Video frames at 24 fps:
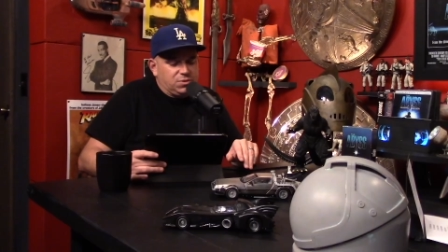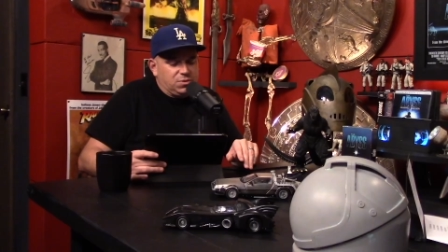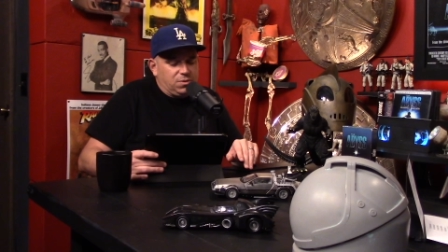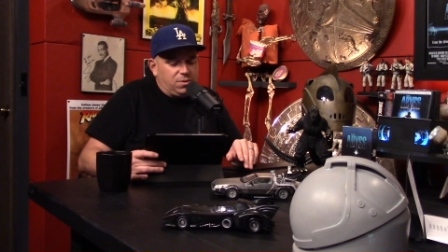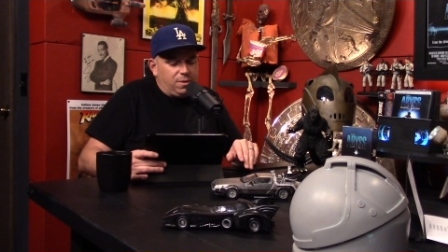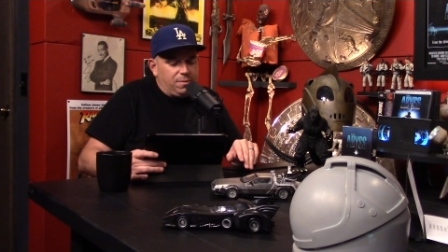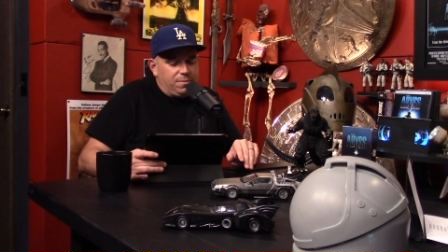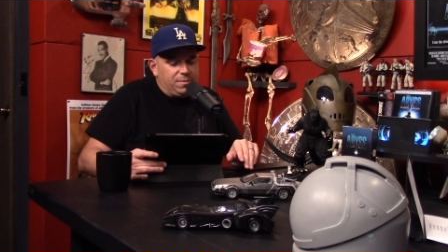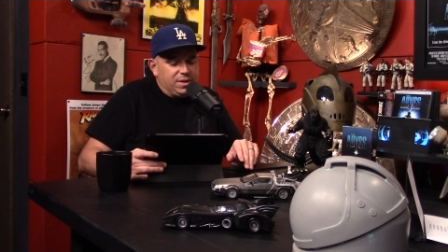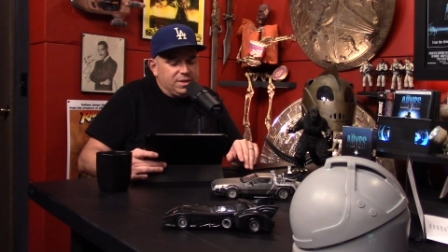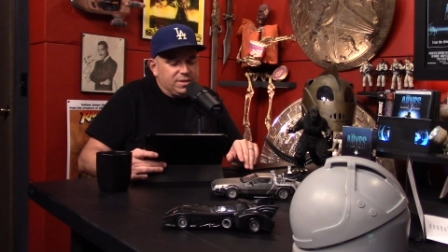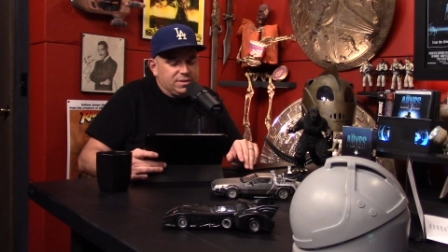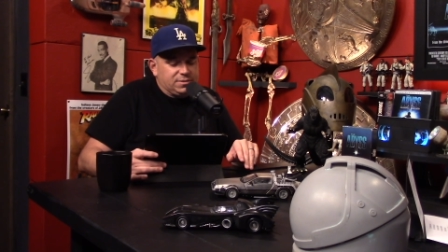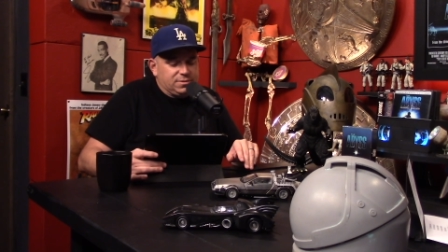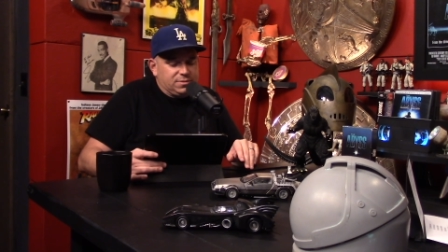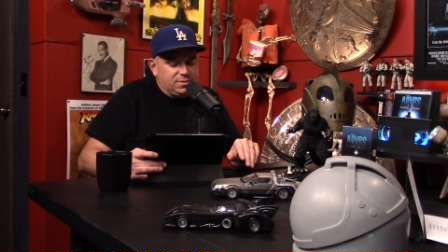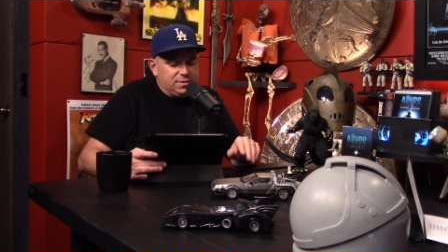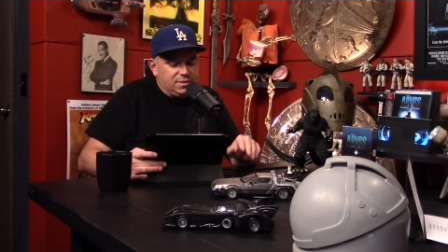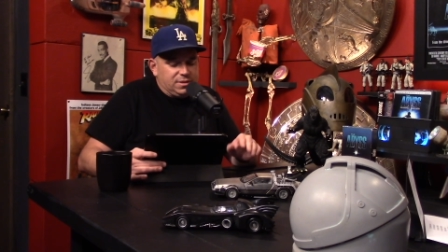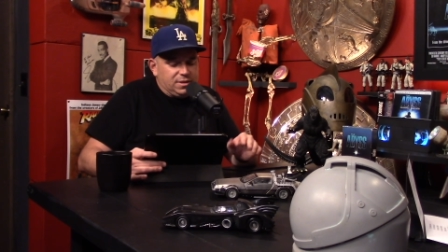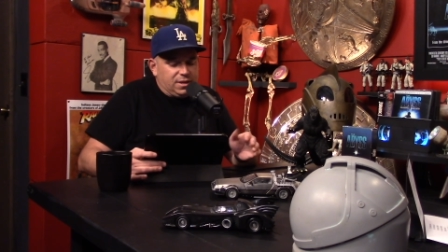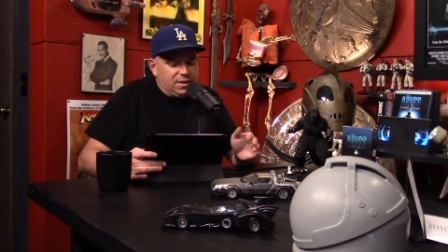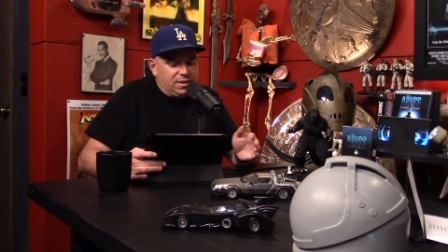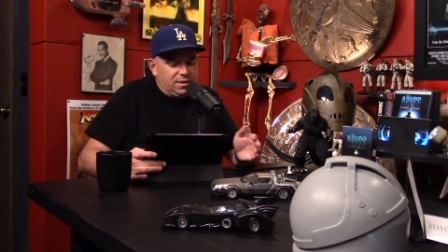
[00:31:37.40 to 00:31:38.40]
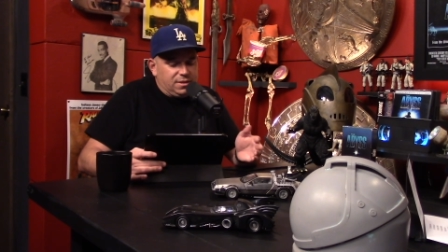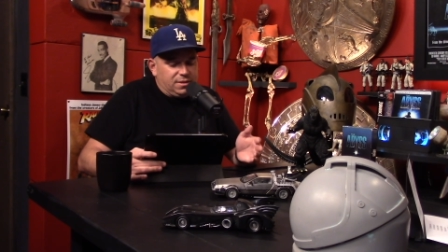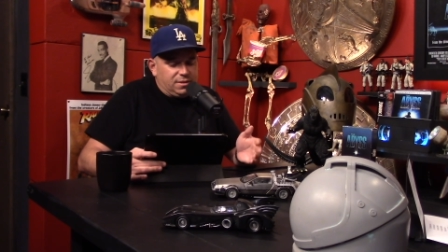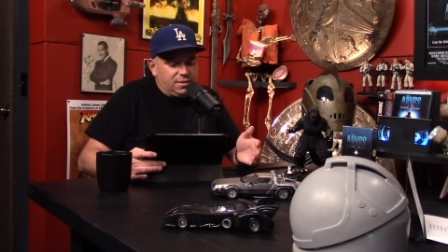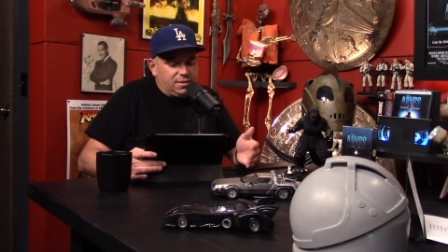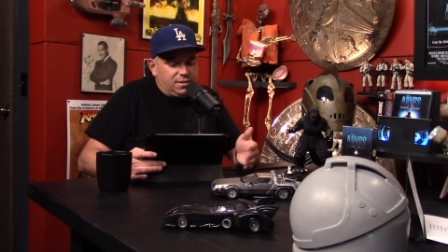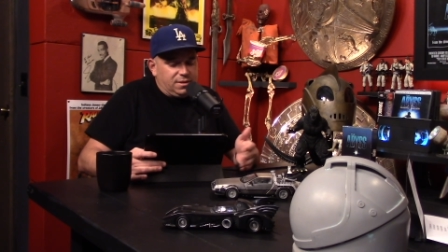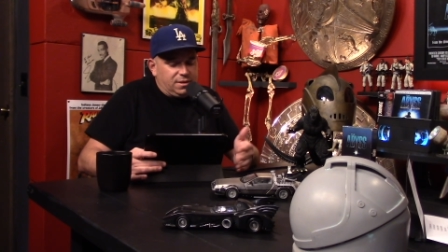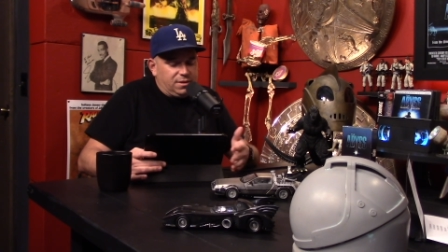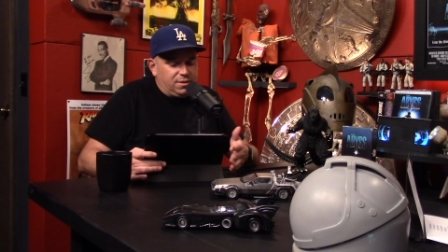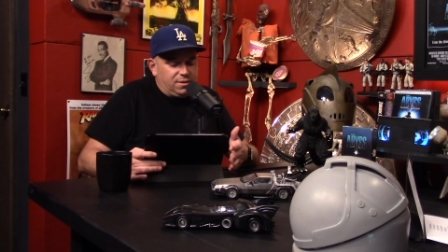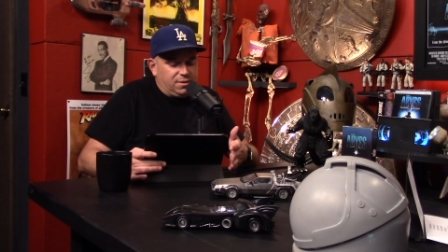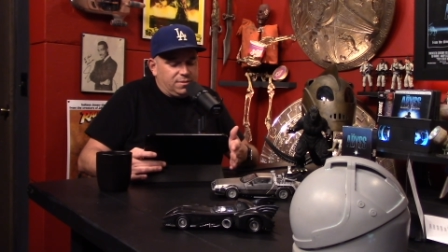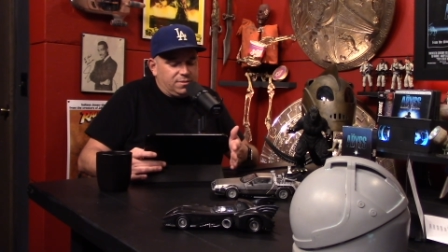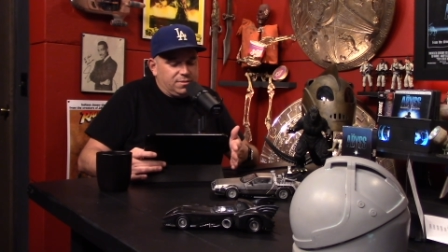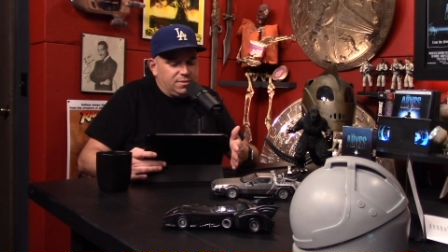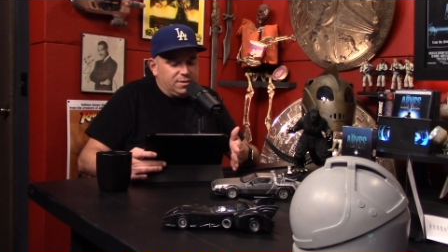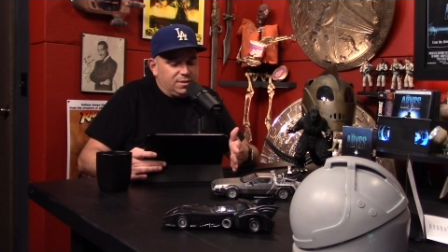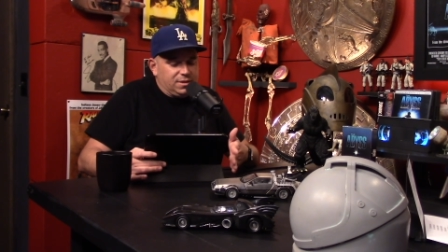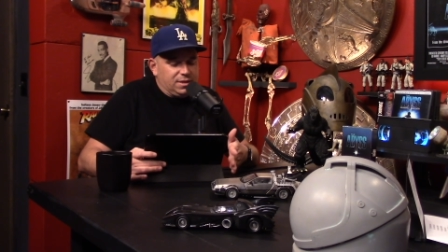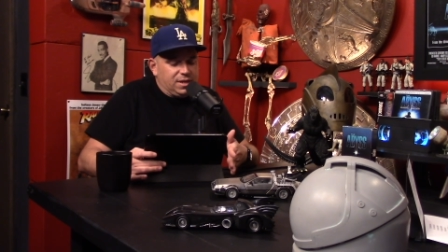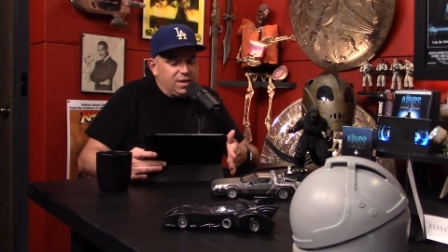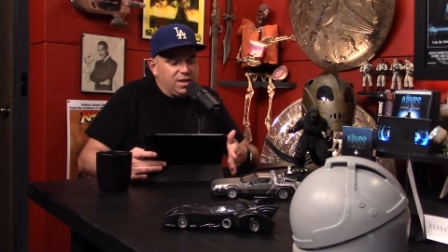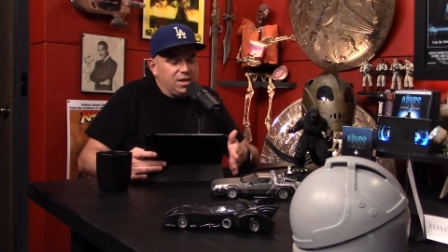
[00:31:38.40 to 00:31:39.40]
Abyss in
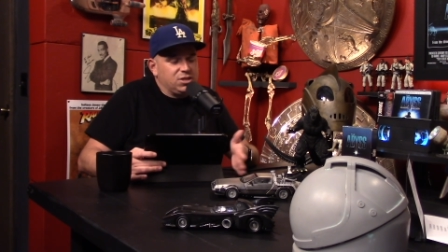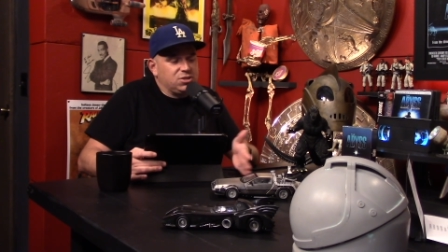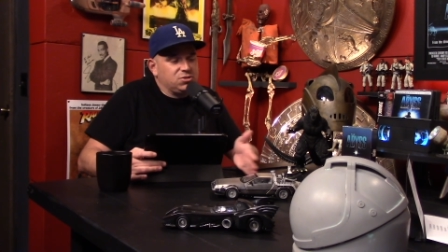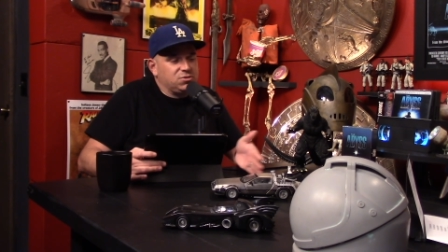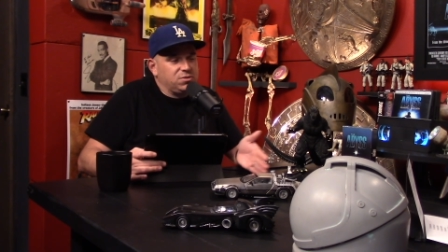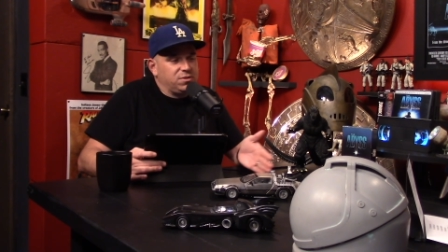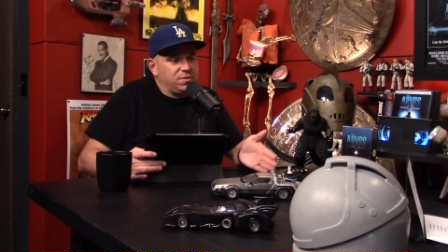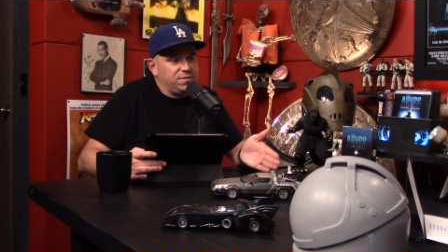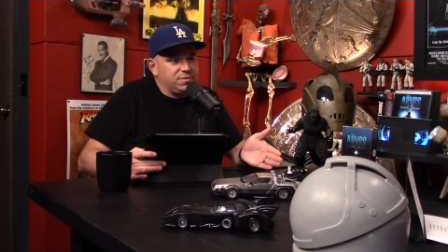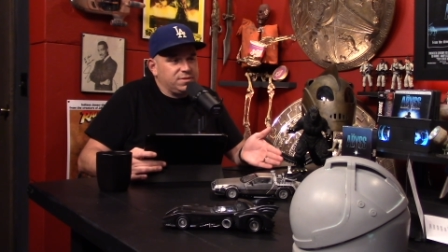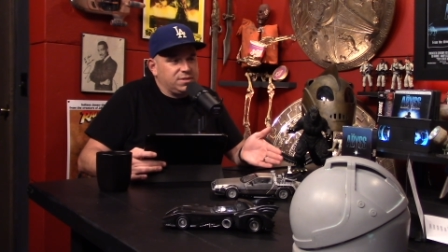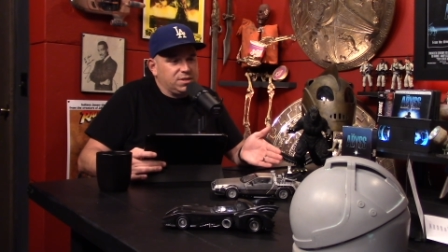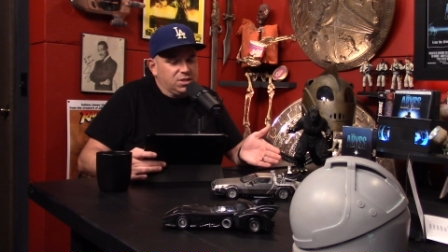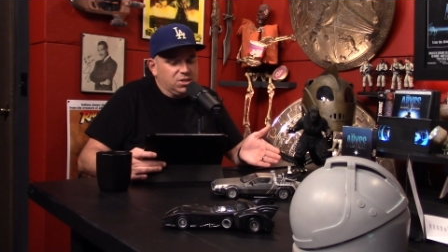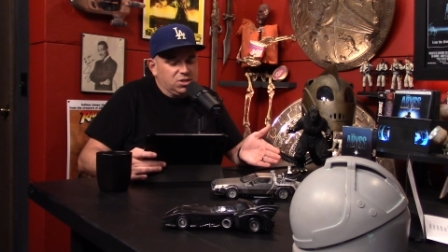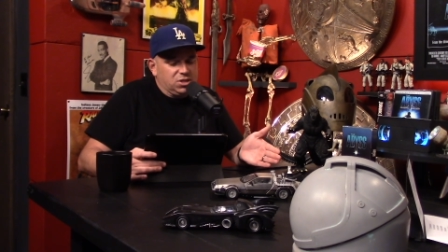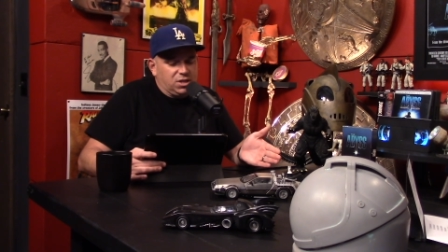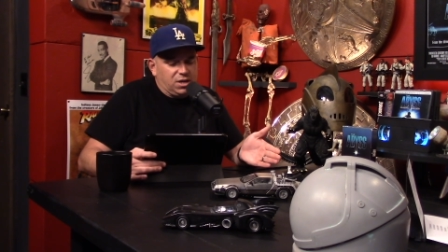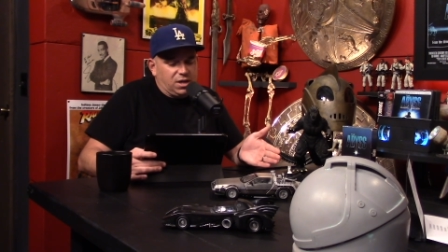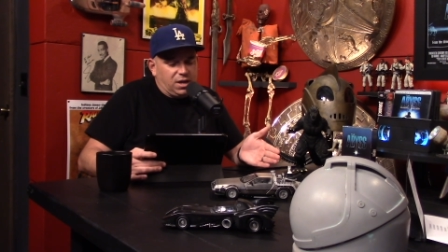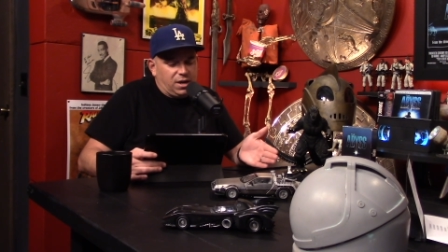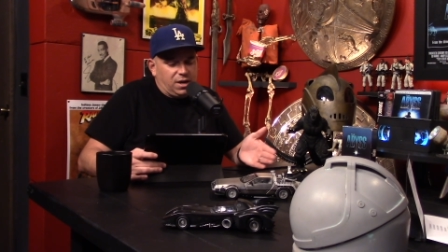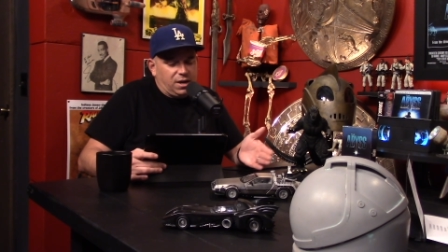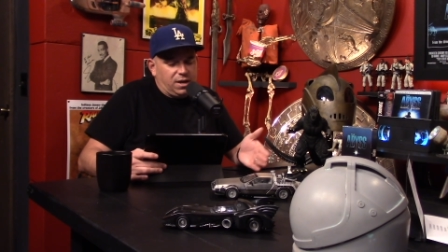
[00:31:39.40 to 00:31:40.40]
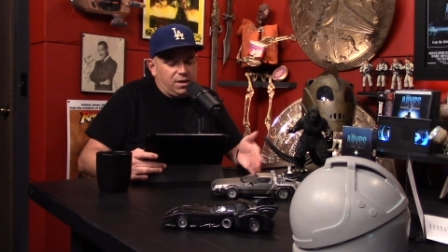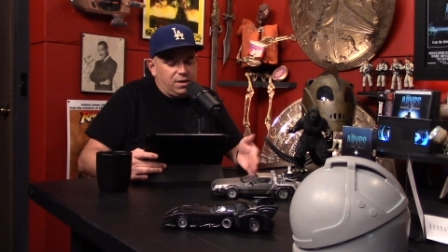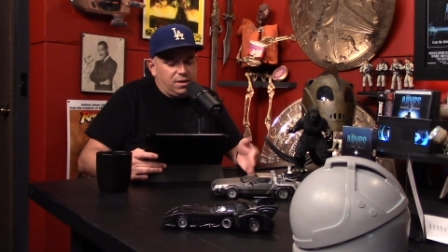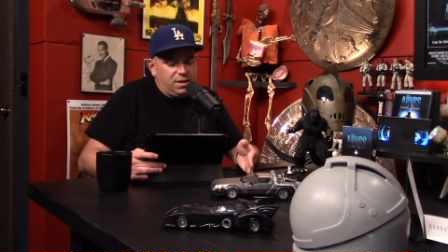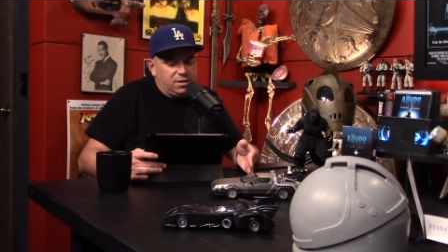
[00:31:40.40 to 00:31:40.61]
the history of CGI,